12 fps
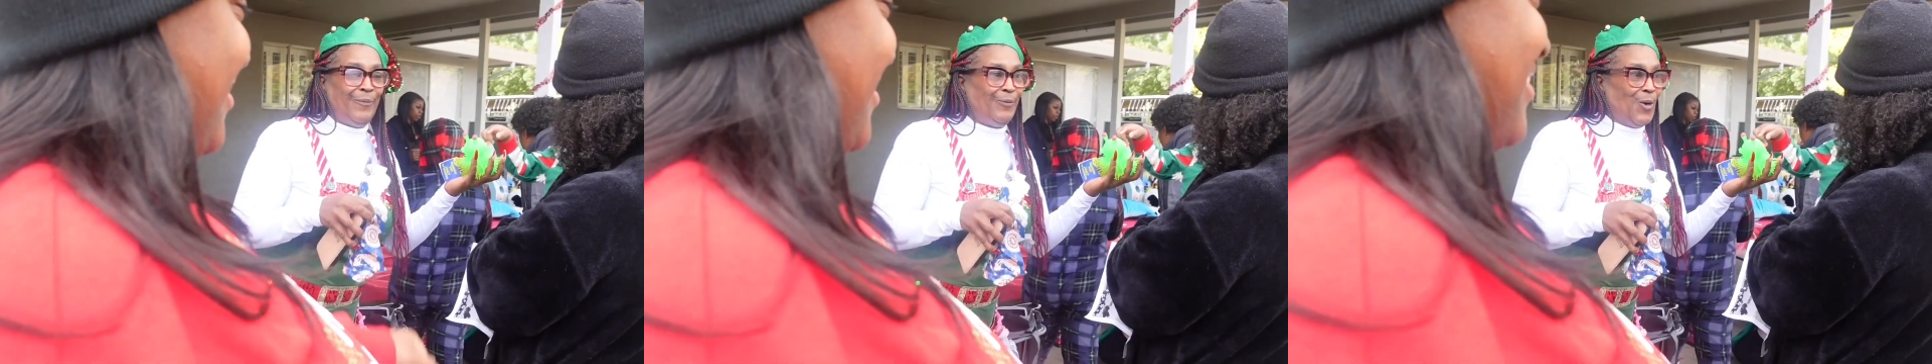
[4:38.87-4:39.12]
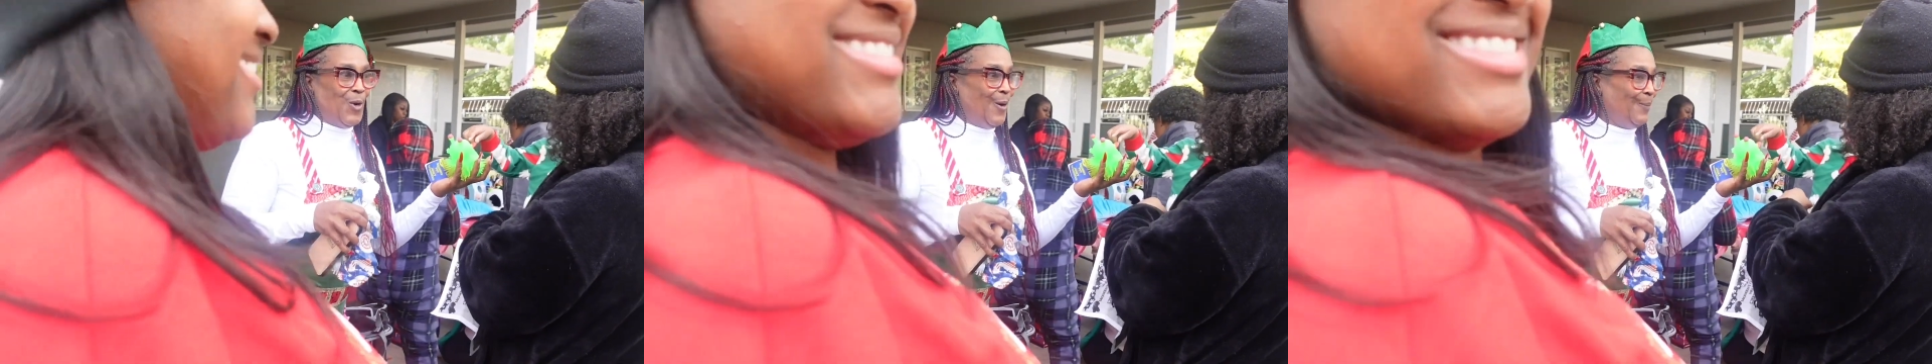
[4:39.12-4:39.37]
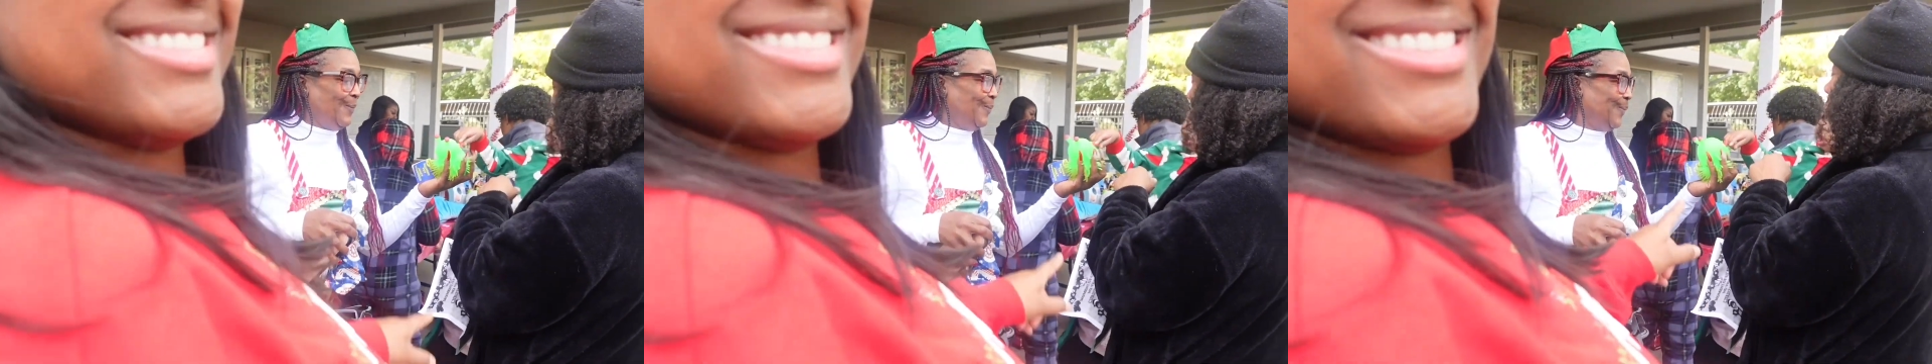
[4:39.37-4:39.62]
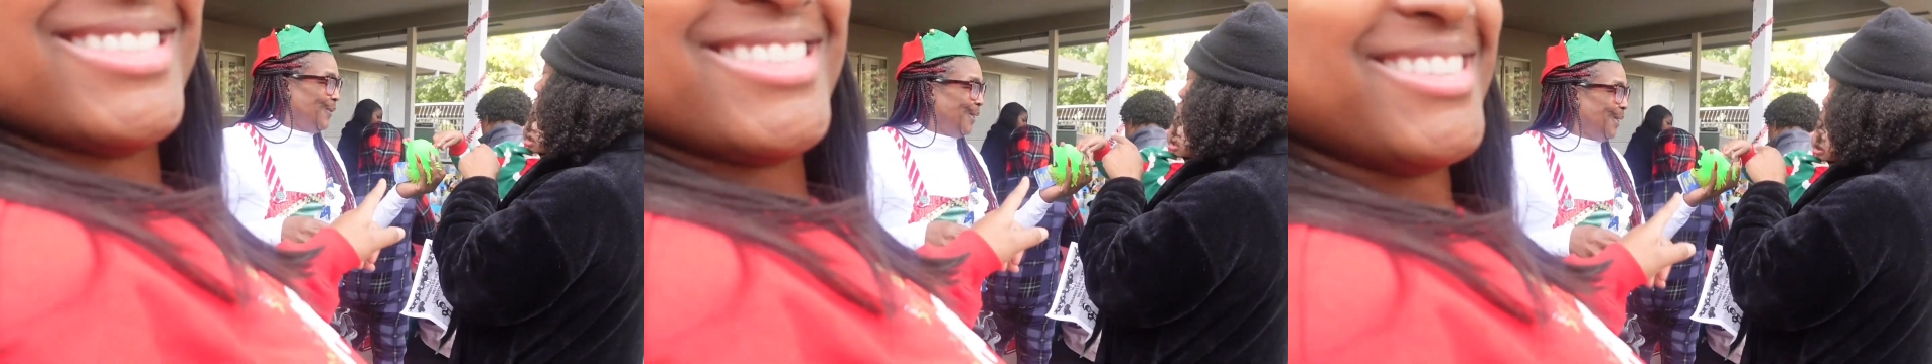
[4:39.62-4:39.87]
it for him.
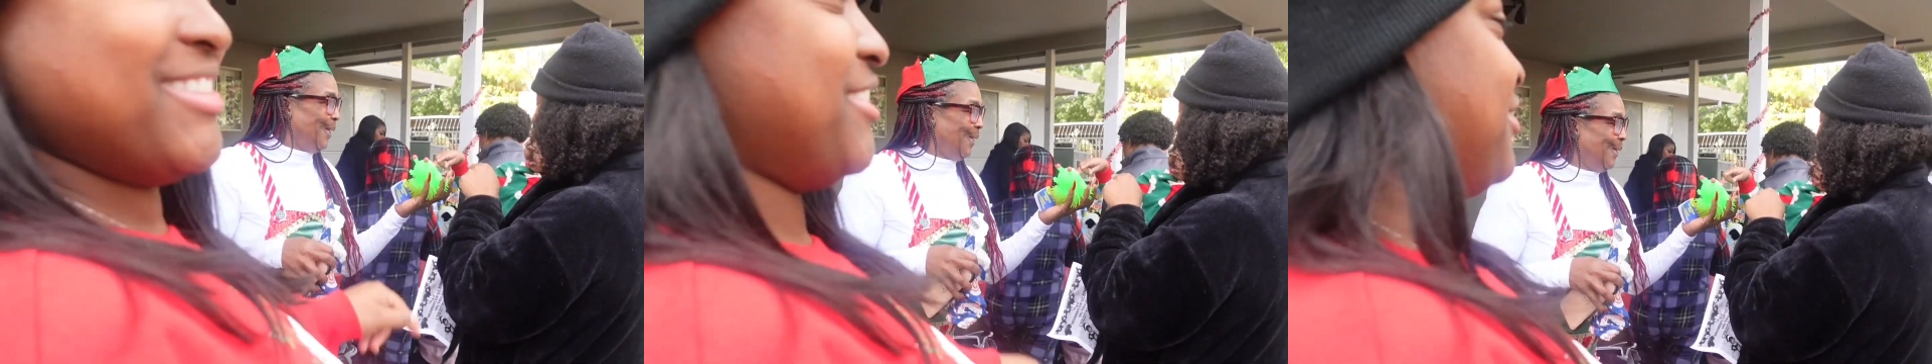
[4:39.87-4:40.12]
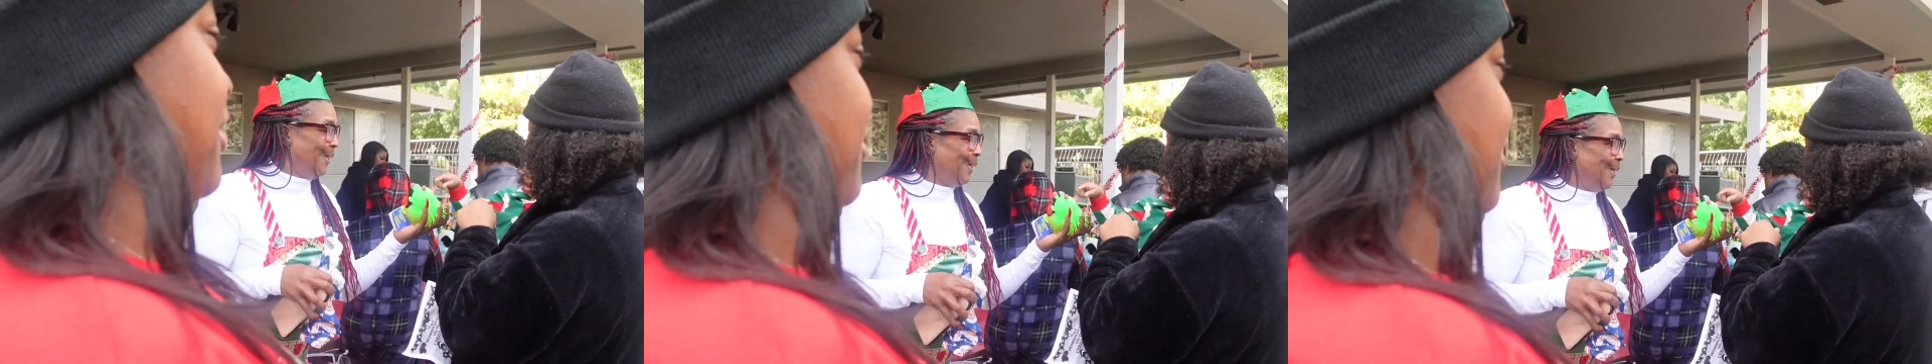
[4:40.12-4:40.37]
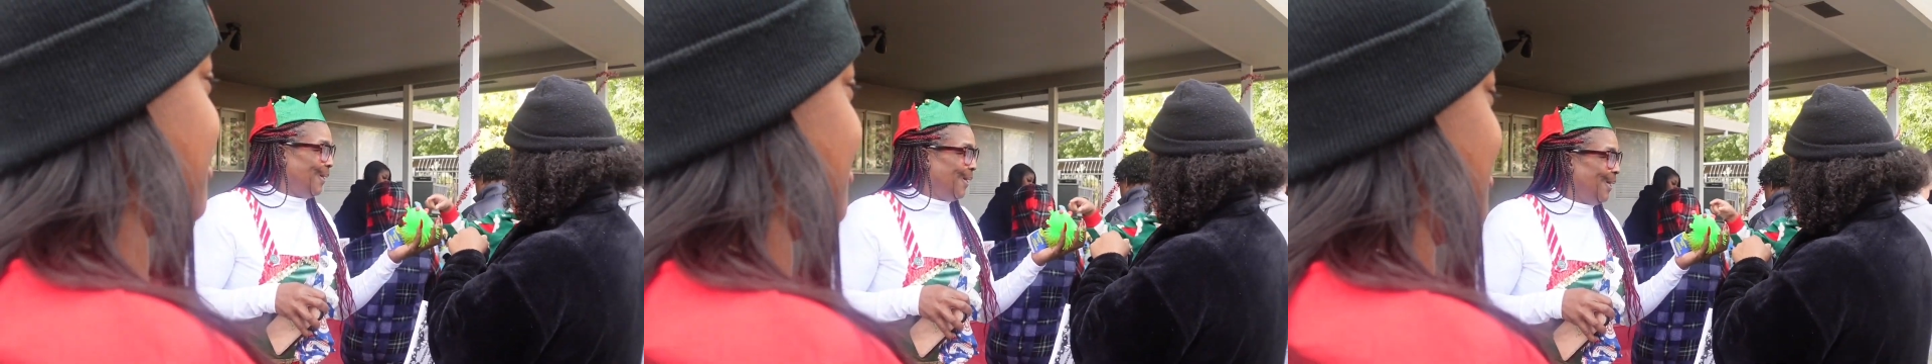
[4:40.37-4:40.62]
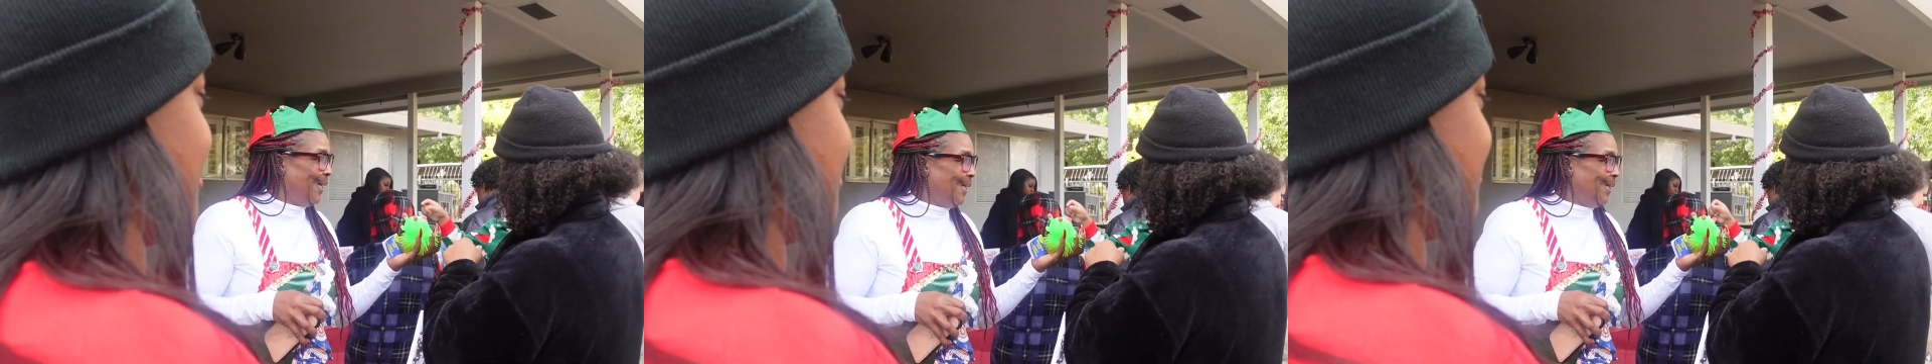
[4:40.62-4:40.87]
Okay, that was so
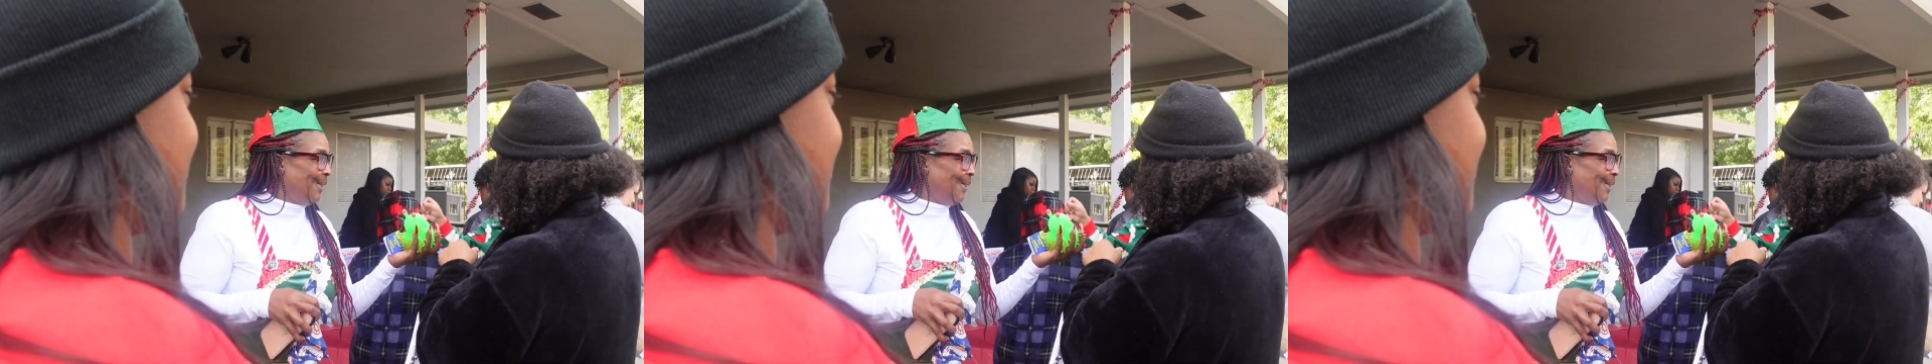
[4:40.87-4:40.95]
cute.